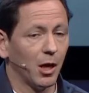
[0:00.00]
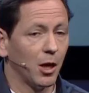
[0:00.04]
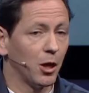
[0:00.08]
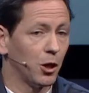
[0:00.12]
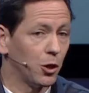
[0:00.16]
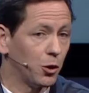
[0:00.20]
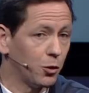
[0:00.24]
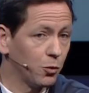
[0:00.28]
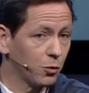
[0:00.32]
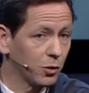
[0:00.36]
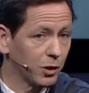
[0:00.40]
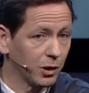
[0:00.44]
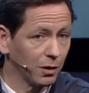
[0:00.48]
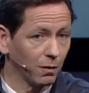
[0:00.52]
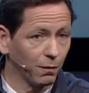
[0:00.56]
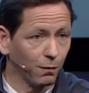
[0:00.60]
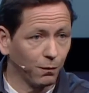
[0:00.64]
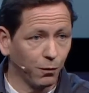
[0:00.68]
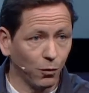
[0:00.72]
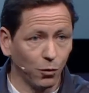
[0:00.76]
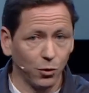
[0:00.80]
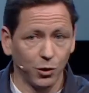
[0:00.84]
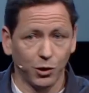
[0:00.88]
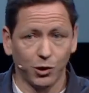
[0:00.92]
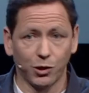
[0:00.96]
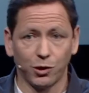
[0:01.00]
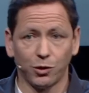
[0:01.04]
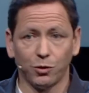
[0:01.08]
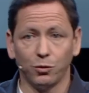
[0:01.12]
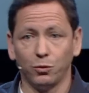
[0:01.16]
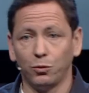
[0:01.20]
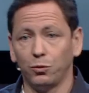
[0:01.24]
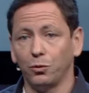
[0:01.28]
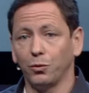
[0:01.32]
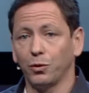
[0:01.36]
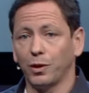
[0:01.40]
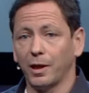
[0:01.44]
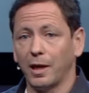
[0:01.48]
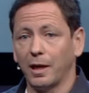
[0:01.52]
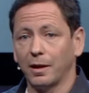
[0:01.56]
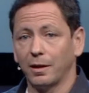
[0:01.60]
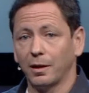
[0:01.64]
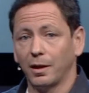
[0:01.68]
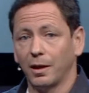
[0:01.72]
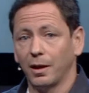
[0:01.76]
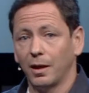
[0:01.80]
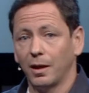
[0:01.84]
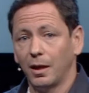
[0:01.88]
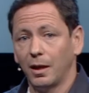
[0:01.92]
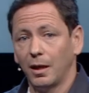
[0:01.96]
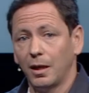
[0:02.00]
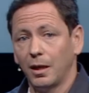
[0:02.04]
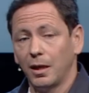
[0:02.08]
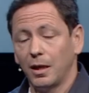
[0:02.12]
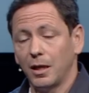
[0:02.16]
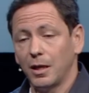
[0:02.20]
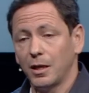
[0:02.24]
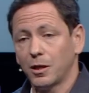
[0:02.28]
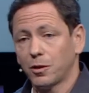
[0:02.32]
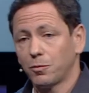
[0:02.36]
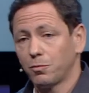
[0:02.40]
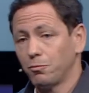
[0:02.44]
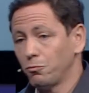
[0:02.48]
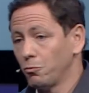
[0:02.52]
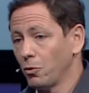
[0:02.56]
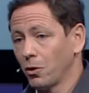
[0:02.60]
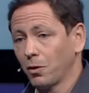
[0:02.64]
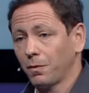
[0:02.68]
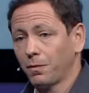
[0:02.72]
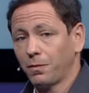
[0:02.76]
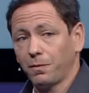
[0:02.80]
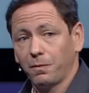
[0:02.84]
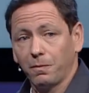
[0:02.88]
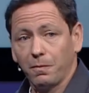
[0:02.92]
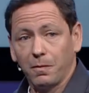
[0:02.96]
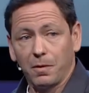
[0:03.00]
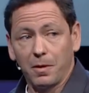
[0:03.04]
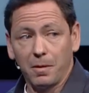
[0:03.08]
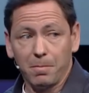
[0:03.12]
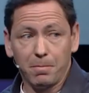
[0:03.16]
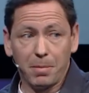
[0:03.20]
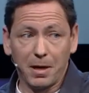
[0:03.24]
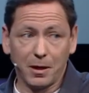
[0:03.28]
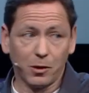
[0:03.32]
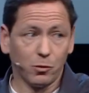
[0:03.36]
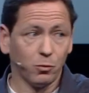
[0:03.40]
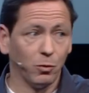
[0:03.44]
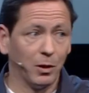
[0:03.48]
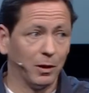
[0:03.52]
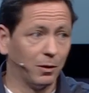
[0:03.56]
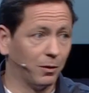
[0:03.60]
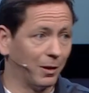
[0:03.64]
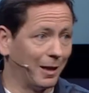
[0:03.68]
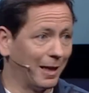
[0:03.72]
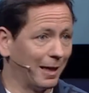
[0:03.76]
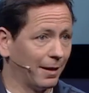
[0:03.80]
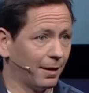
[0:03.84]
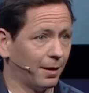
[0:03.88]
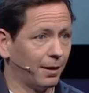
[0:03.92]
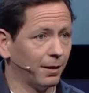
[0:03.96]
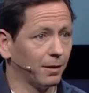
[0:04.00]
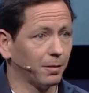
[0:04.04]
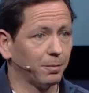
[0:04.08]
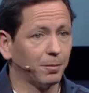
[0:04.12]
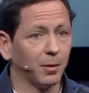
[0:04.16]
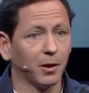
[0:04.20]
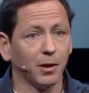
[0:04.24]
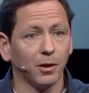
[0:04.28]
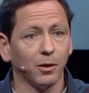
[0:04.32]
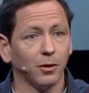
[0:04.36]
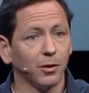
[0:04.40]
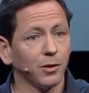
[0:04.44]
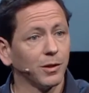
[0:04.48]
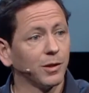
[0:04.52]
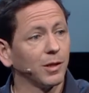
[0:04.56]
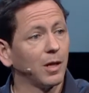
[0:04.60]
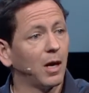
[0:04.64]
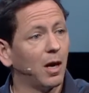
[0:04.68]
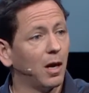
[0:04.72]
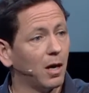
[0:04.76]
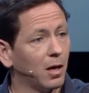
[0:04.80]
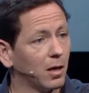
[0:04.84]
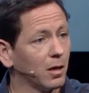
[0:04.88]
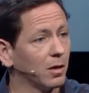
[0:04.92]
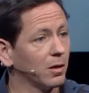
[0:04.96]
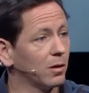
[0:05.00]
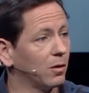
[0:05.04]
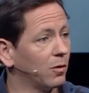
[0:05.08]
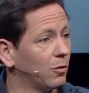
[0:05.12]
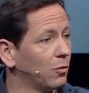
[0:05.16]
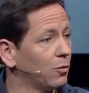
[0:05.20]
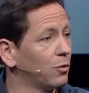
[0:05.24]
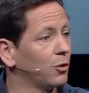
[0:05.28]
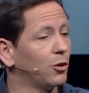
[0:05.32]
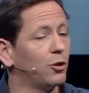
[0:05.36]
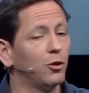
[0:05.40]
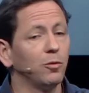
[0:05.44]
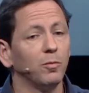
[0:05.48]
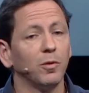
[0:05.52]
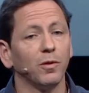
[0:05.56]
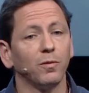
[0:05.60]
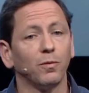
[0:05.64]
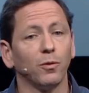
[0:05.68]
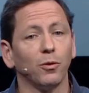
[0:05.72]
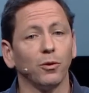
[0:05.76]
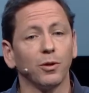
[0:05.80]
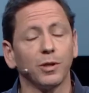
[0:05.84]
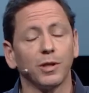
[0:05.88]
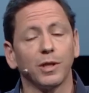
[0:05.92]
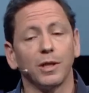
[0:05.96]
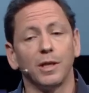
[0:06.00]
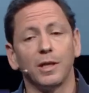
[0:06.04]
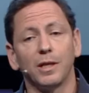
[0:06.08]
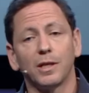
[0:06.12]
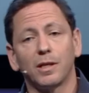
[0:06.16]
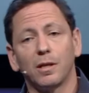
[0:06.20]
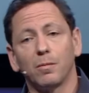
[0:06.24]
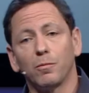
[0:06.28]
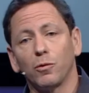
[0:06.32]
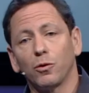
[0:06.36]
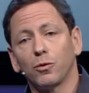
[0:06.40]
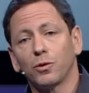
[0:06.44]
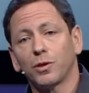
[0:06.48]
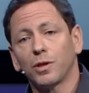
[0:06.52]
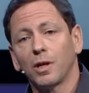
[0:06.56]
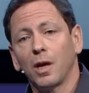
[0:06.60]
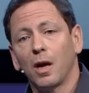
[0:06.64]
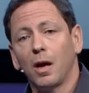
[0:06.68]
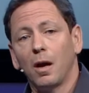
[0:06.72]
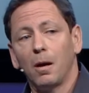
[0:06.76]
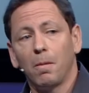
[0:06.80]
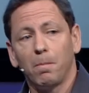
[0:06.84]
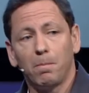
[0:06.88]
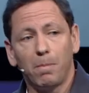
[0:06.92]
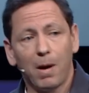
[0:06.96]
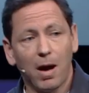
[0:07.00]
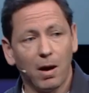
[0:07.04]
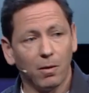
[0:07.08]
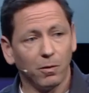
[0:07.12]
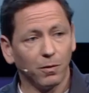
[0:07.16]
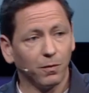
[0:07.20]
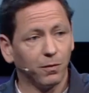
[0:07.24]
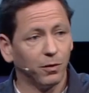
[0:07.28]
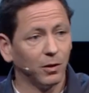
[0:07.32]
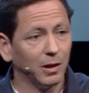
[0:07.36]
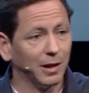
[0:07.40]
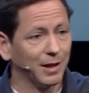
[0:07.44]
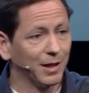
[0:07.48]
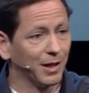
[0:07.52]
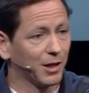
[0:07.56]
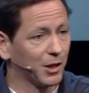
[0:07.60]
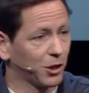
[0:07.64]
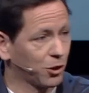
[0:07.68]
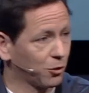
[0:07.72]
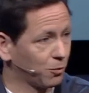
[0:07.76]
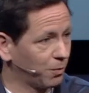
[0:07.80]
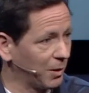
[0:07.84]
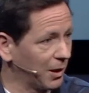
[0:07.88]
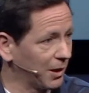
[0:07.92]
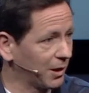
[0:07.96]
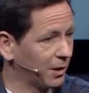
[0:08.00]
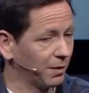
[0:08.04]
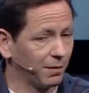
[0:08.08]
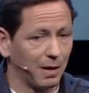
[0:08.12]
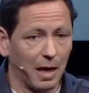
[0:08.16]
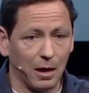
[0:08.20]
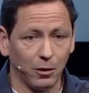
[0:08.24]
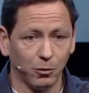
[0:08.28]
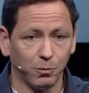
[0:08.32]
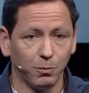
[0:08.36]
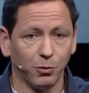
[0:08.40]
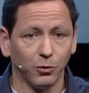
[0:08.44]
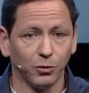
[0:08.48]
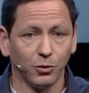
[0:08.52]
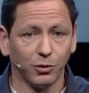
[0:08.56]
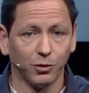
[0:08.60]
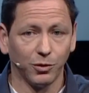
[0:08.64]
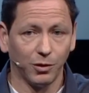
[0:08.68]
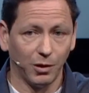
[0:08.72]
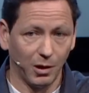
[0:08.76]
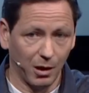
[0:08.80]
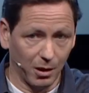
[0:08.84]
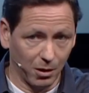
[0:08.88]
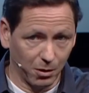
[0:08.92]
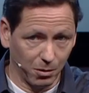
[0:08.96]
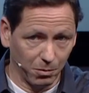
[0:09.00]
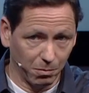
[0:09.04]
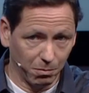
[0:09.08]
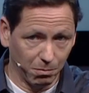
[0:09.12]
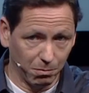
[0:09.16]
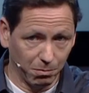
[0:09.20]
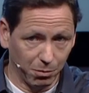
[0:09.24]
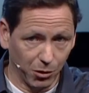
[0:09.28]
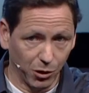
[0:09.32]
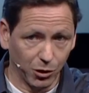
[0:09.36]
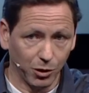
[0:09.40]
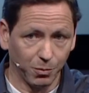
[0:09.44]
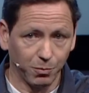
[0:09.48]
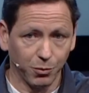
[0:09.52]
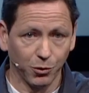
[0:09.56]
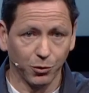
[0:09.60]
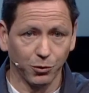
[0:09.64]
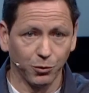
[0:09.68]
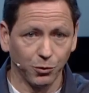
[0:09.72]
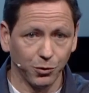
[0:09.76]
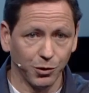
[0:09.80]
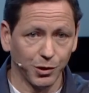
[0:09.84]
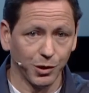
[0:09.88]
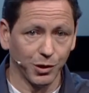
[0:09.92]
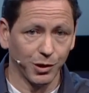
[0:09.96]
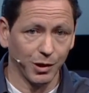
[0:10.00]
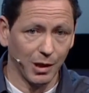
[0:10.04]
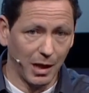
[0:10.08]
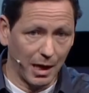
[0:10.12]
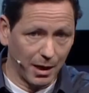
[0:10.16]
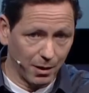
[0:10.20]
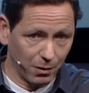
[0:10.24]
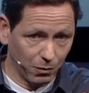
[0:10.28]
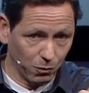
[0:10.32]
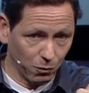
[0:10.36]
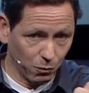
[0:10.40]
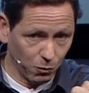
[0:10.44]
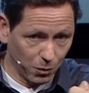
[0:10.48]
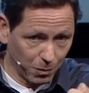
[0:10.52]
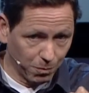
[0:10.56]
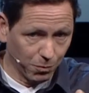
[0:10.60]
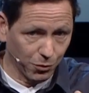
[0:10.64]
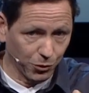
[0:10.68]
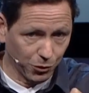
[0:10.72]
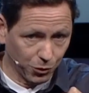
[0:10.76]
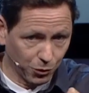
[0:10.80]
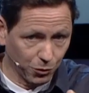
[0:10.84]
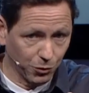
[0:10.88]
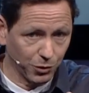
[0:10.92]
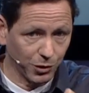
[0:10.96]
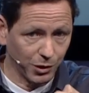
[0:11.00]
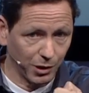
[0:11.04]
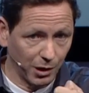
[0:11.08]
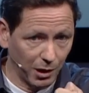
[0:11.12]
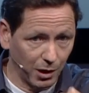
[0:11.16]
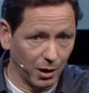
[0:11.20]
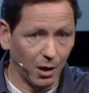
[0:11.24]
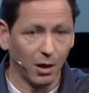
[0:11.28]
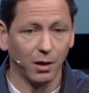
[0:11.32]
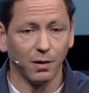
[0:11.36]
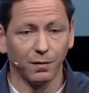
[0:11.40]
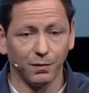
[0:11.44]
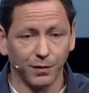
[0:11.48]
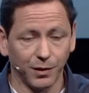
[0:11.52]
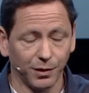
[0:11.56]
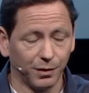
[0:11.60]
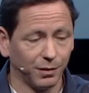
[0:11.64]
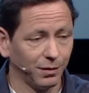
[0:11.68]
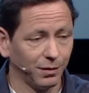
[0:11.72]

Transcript: Using voice to do that is one of the best way to get there, because our own human voice is the most powerful and expressive output our body produces, and we produce a lot of it.